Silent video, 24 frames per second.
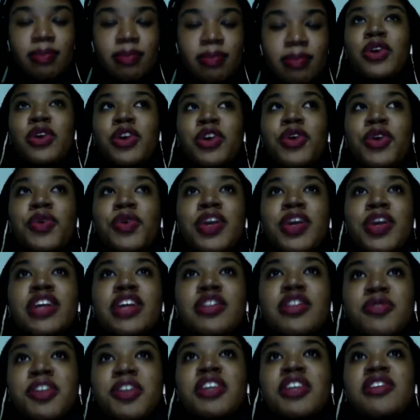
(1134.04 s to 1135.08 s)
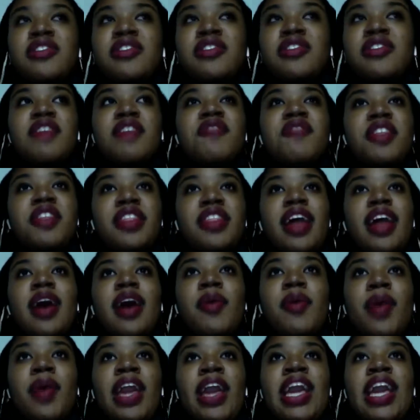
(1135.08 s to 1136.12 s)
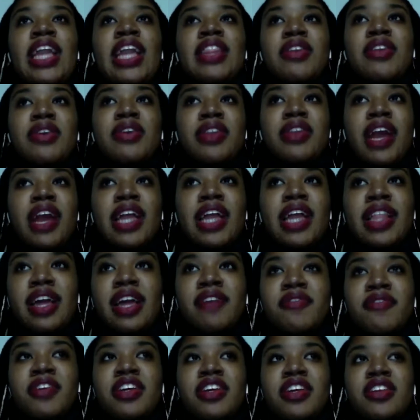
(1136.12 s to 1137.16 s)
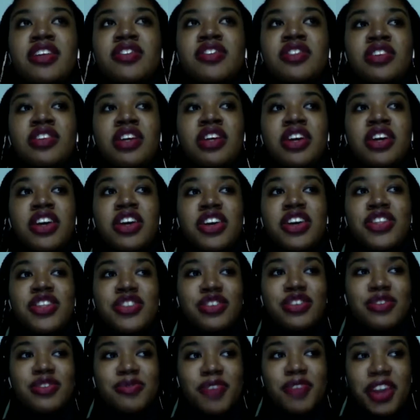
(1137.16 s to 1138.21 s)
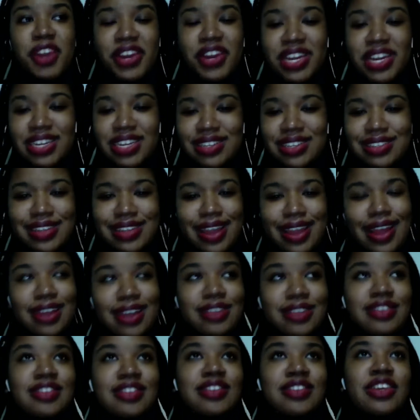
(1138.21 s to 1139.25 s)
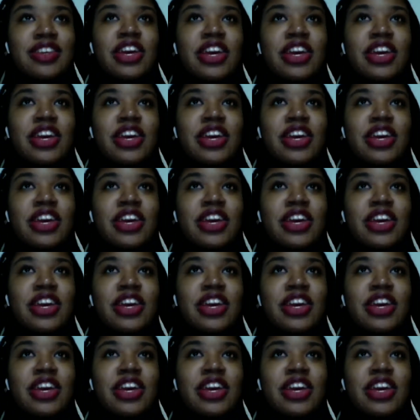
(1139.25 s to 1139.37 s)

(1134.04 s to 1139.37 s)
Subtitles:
So Korea is very safe in that way. And their nightlife is just very intense.